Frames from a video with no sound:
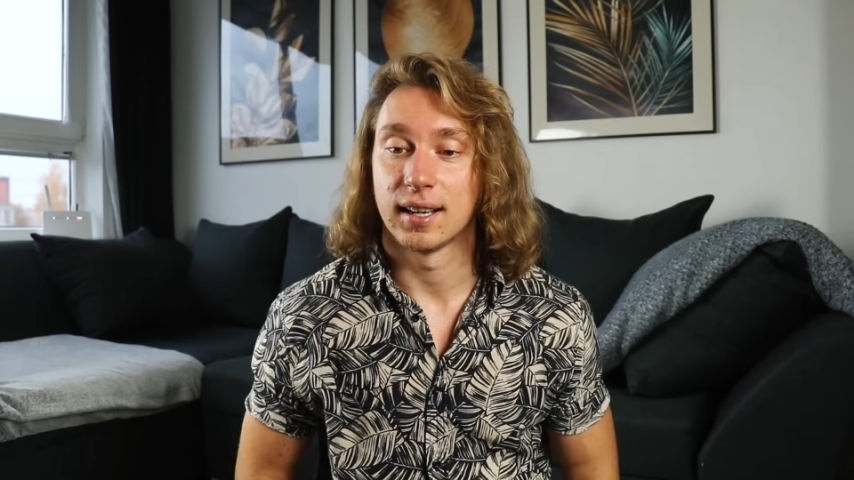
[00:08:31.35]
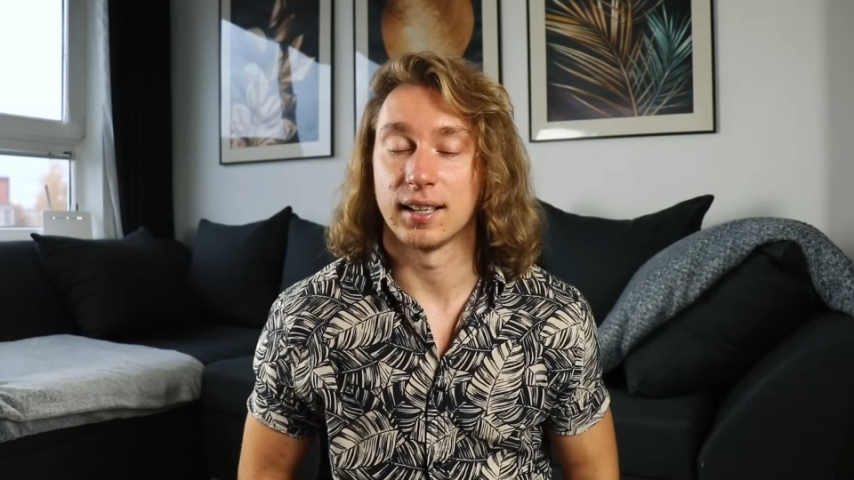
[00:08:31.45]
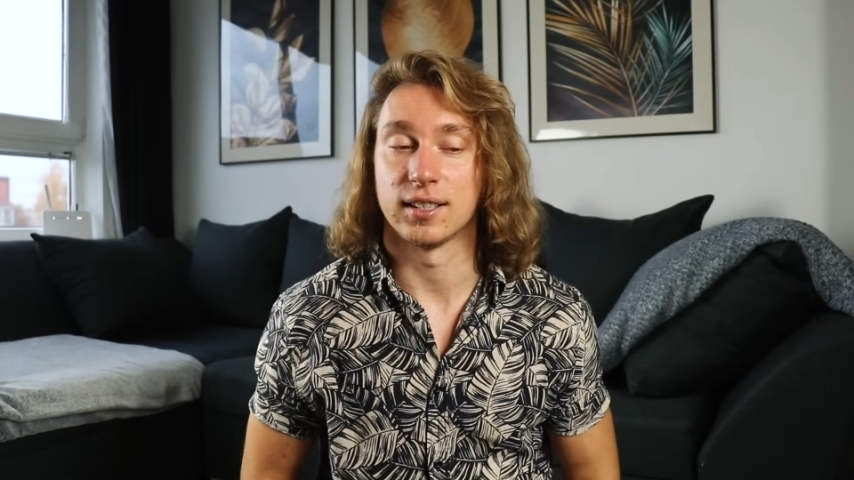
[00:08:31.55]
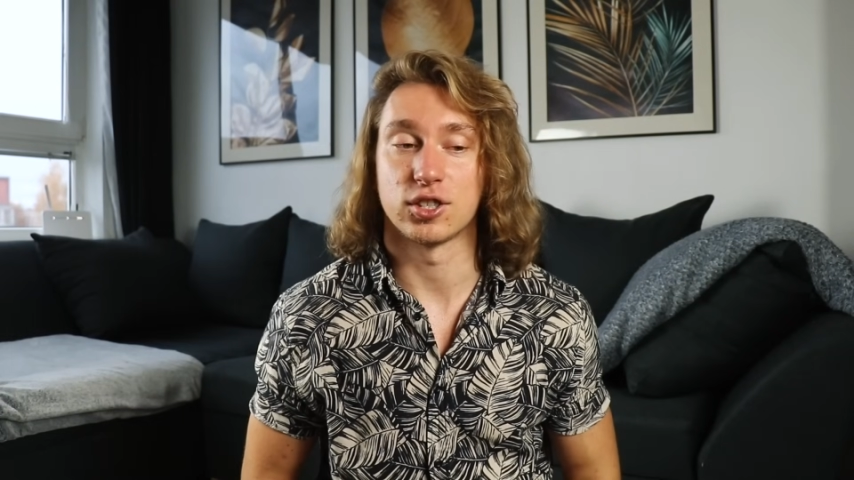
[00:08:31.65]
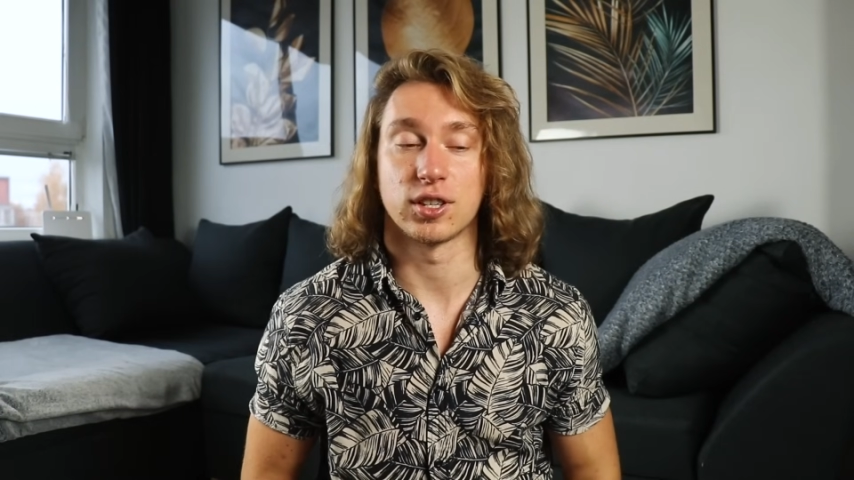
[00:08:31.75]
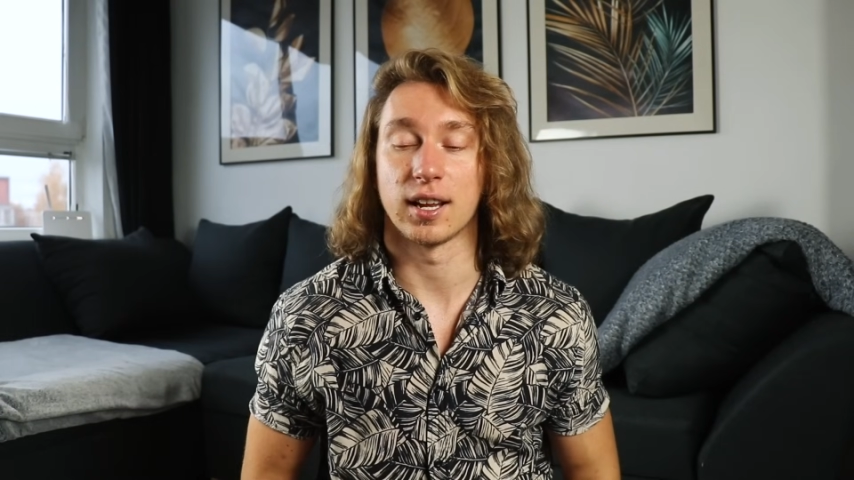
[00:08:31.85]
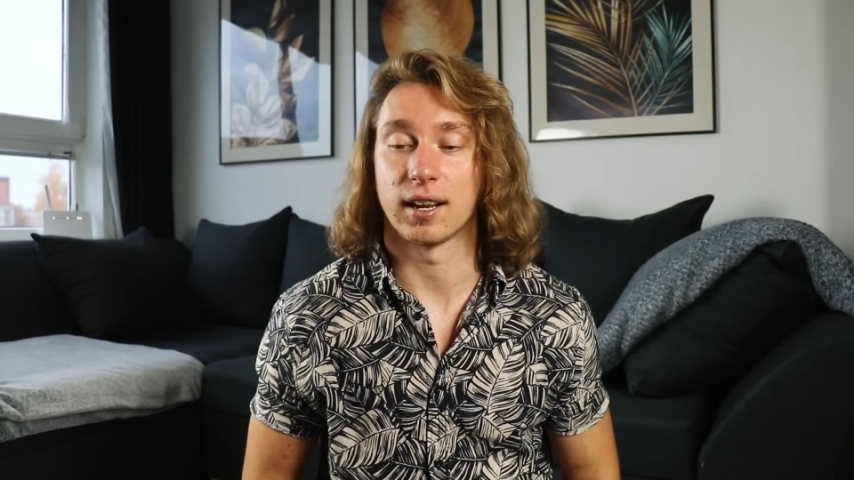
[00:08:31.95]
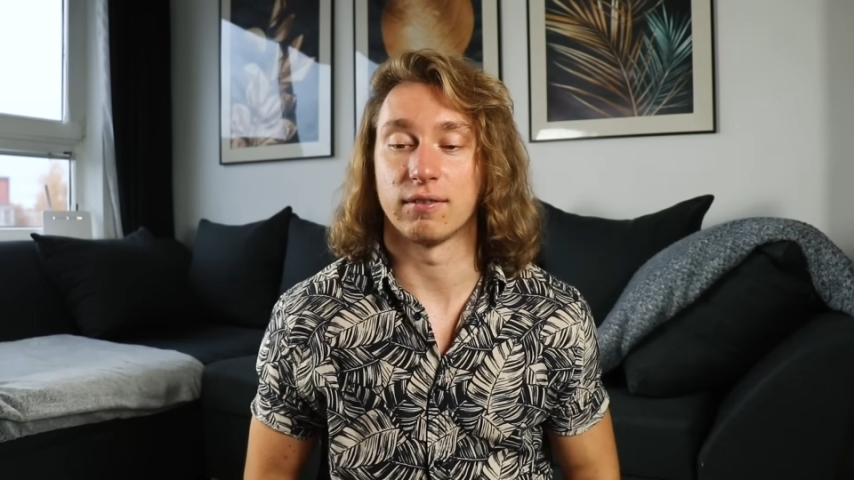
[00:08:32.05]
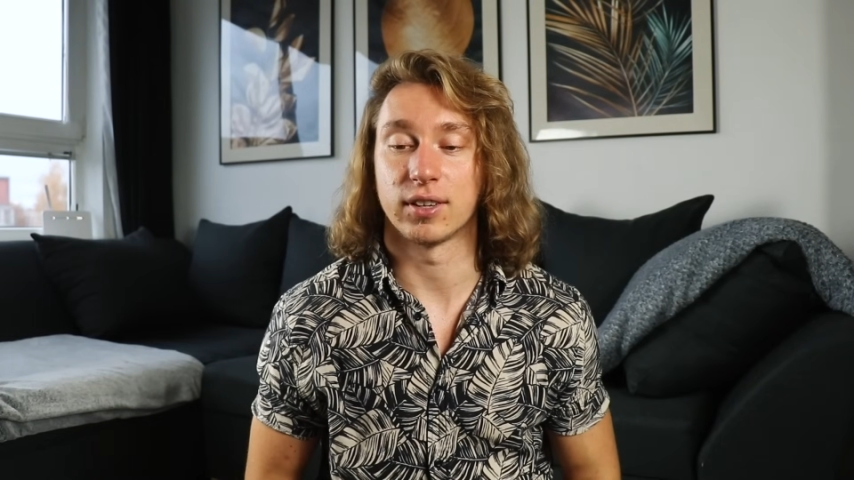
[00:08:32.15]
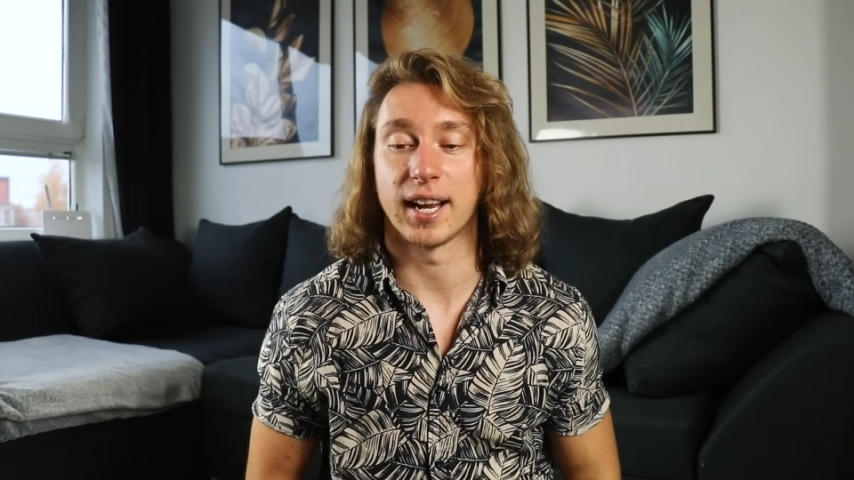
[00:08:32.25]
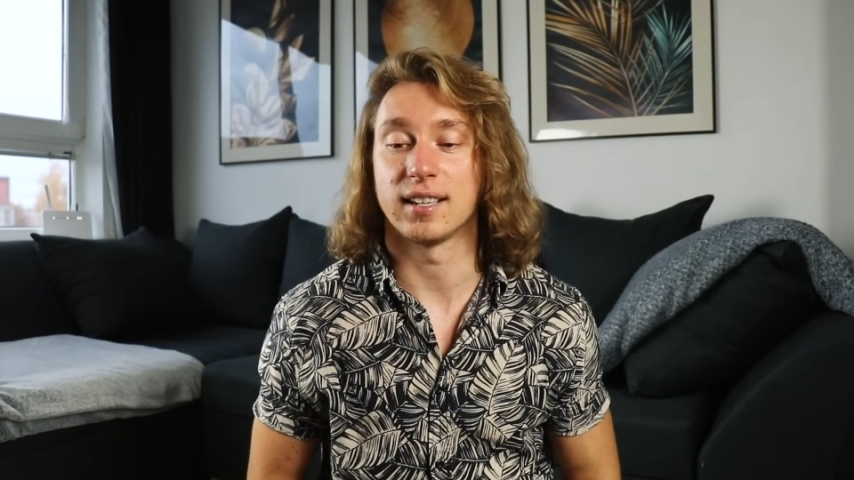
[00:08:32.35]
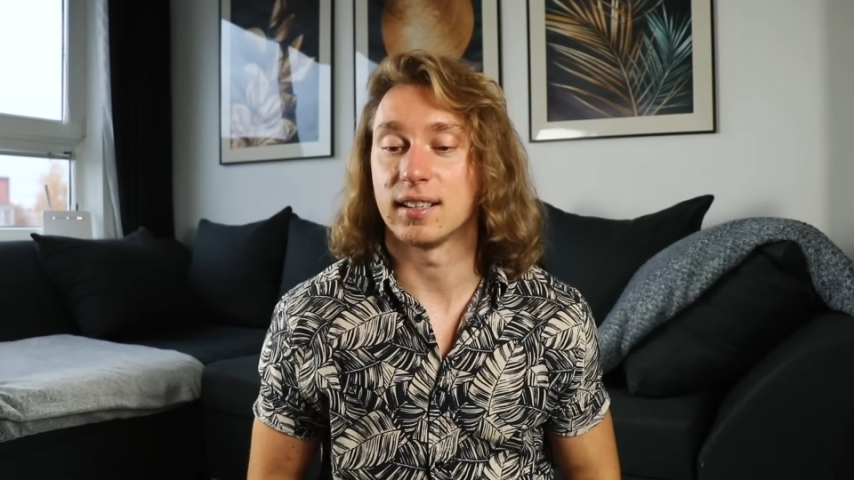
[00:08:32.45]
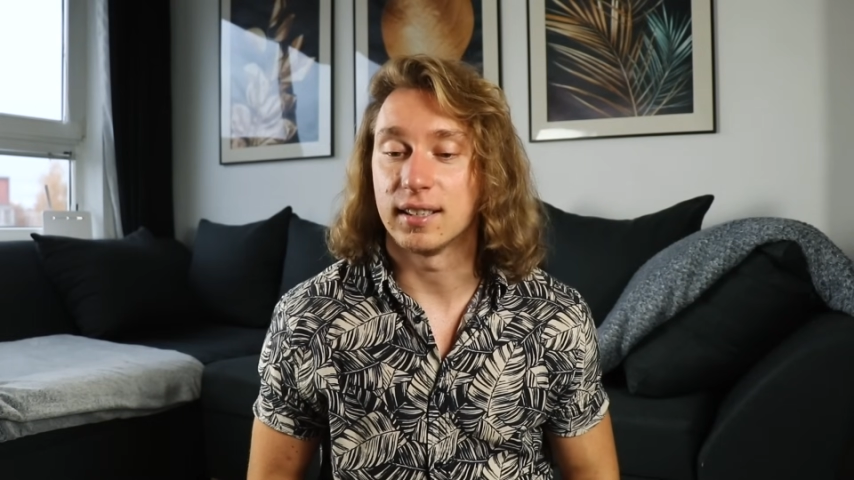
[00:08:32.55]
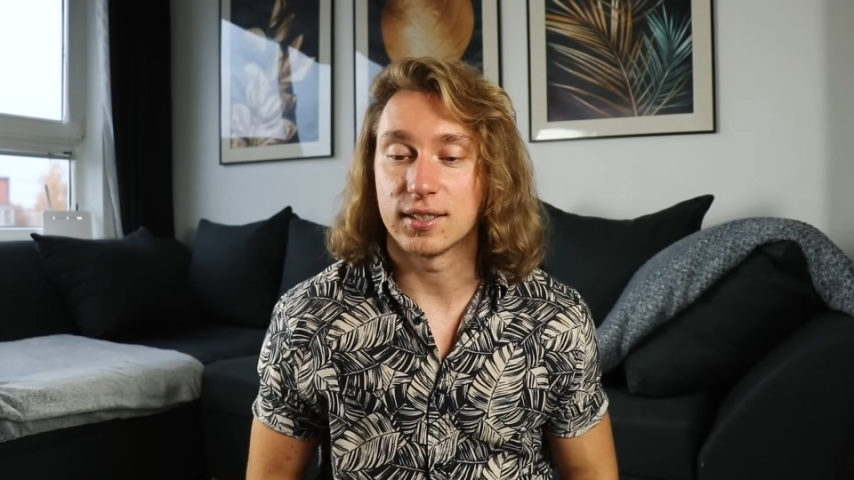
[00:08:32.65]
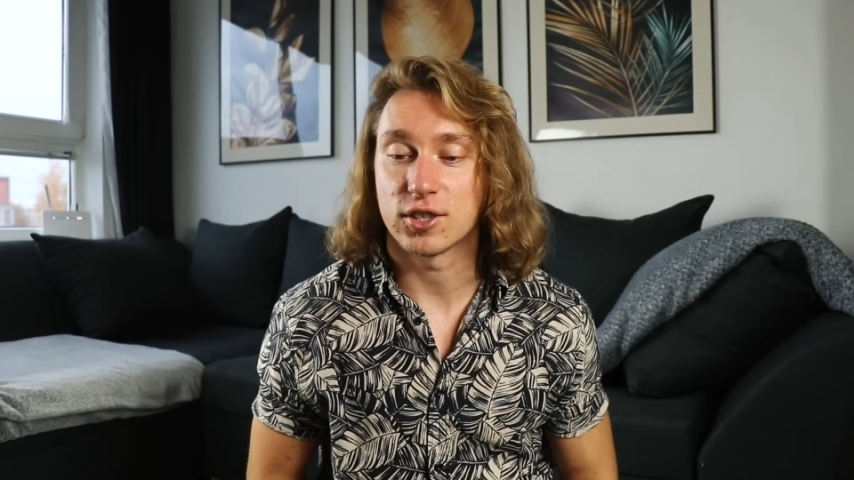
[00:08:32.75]
and they have
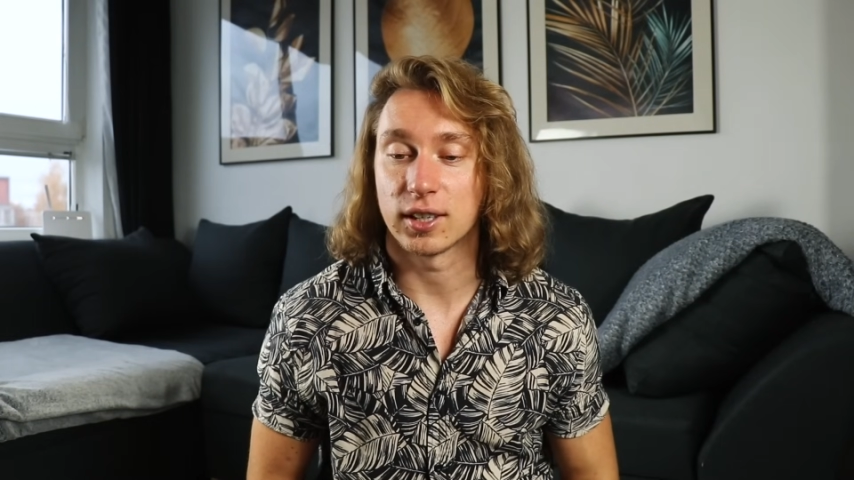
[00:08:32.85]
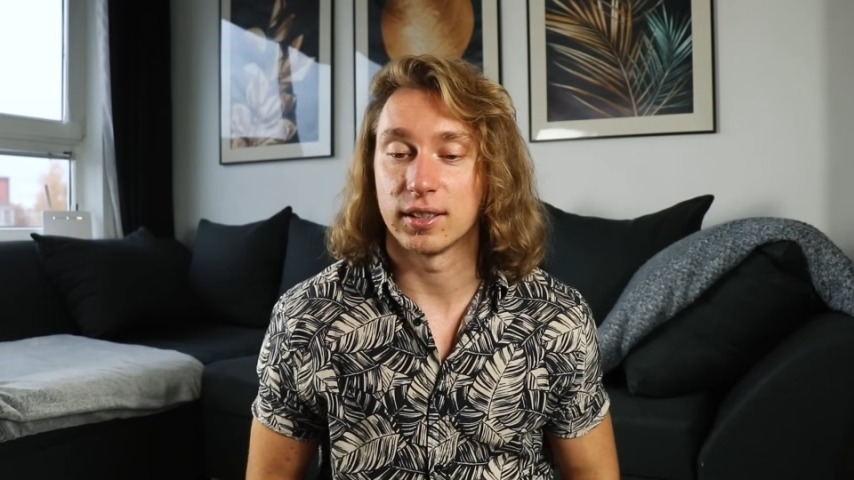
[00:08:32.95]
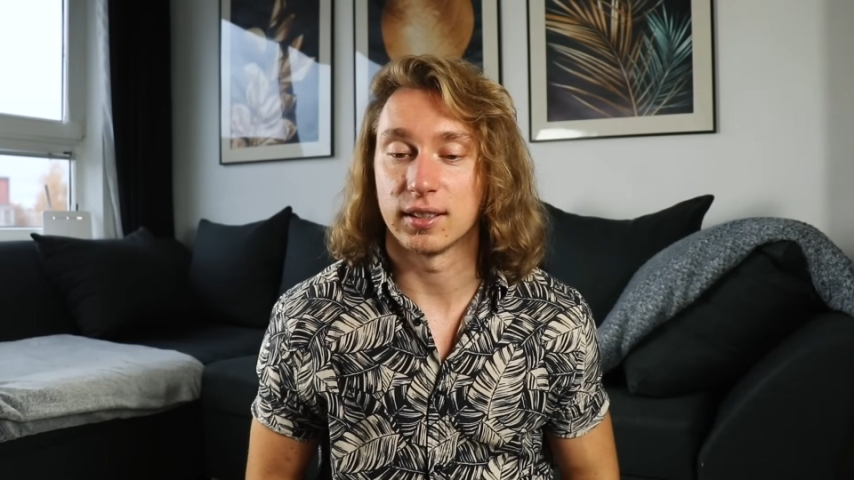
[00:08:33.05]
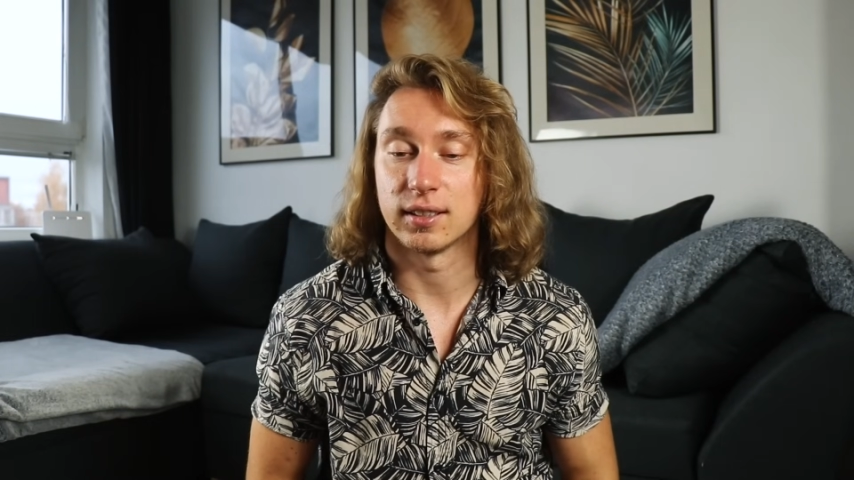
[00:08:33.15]
hated each other,